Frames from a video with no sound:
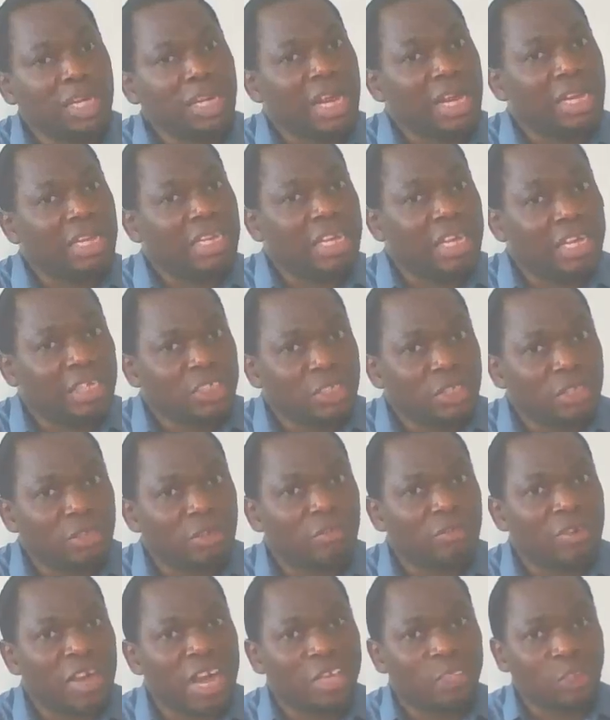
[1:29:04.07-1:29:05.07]
making
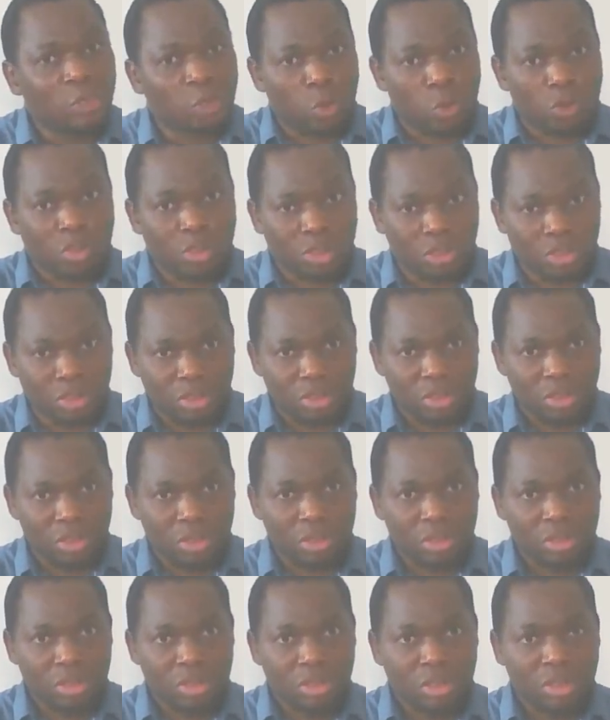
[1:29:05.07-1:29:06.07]
allegations of assault,
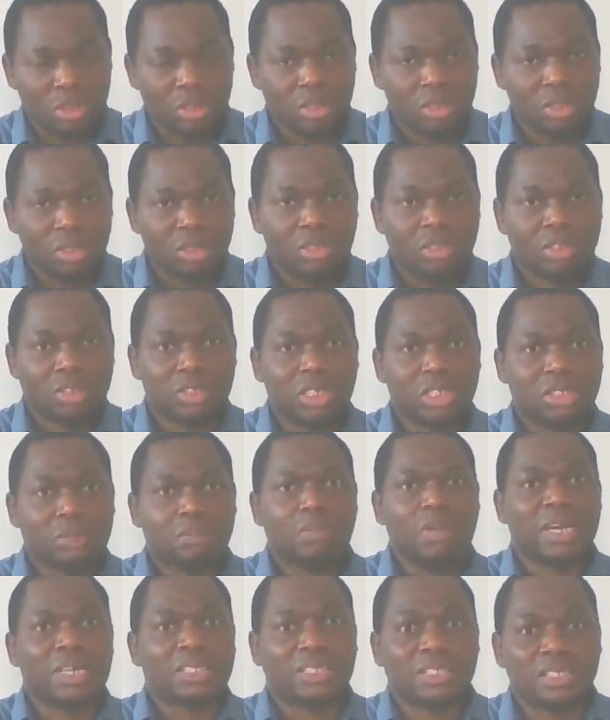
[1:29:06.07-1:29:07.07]

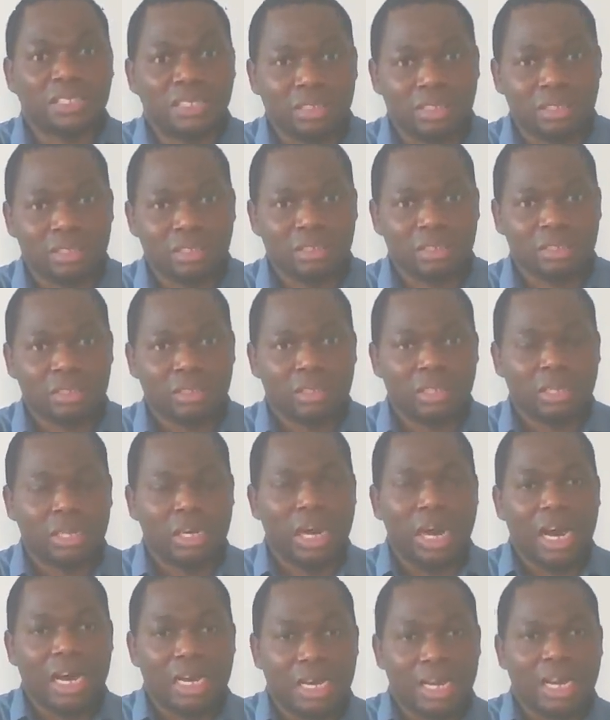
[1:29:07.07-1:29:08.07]
trespassing,
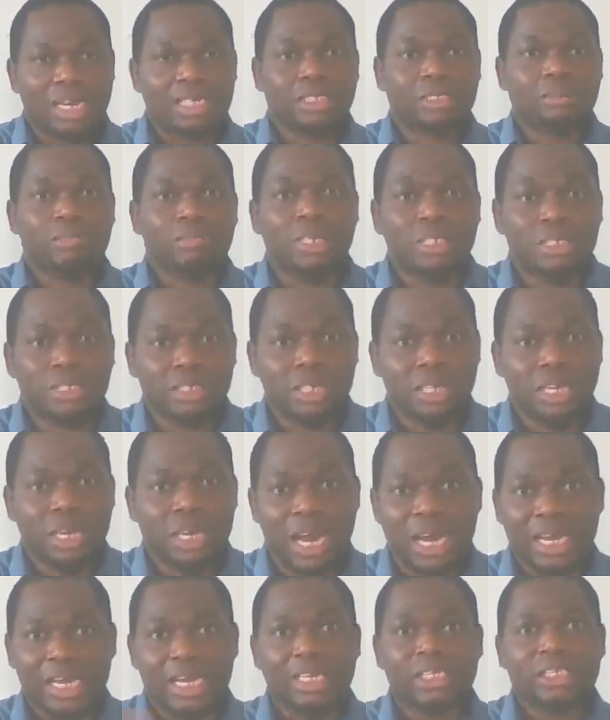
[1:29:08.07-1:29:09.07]
harassment
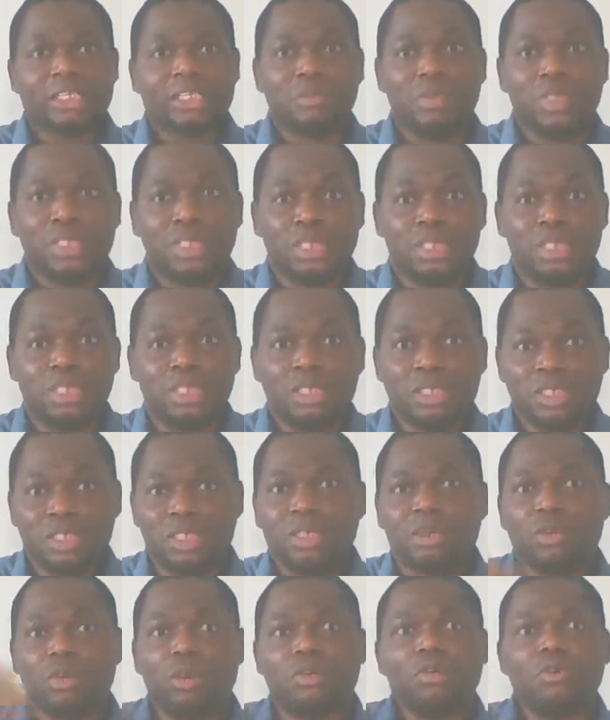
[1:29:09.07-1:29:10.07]
against me.
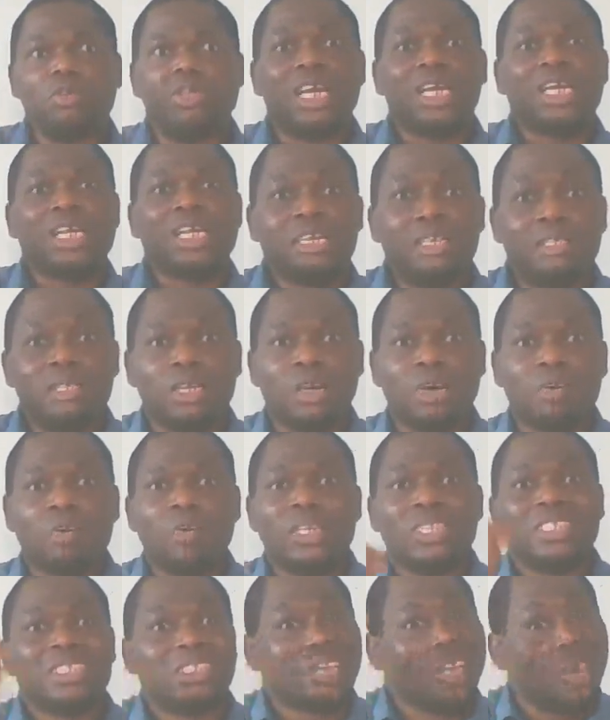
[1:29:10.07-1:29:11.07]
She concluded it
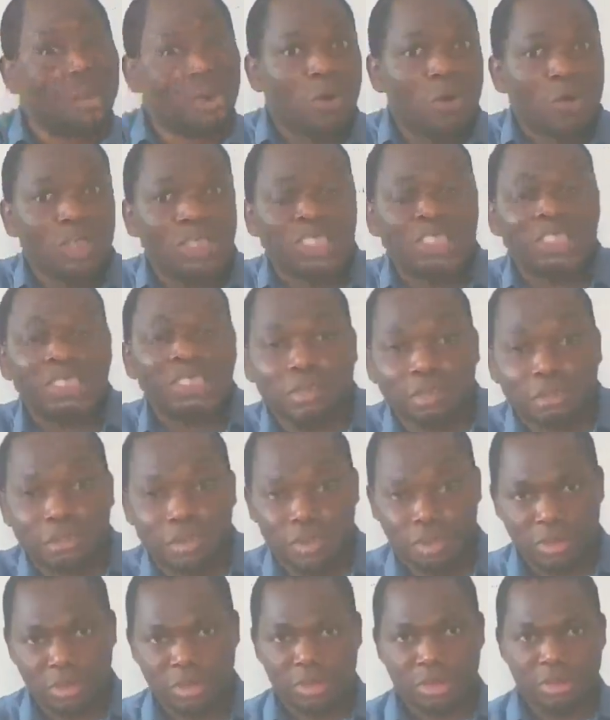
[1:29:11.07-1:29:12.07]
with
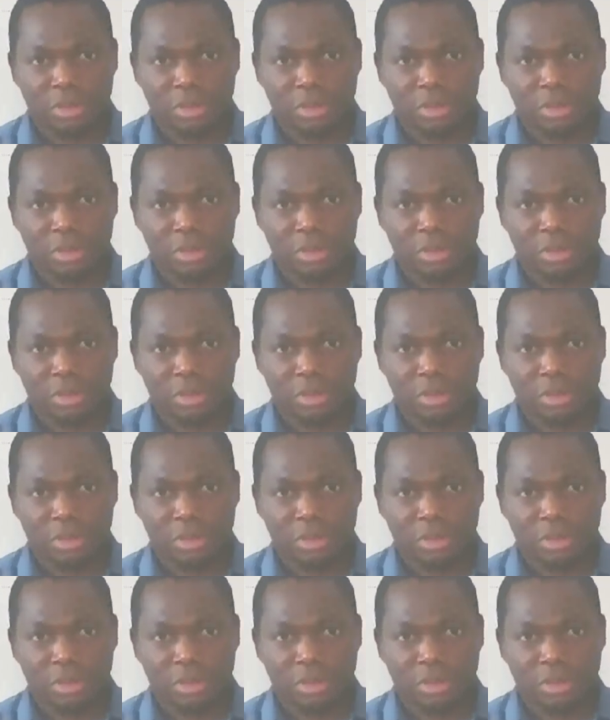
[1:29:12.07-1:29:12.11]
terrorism.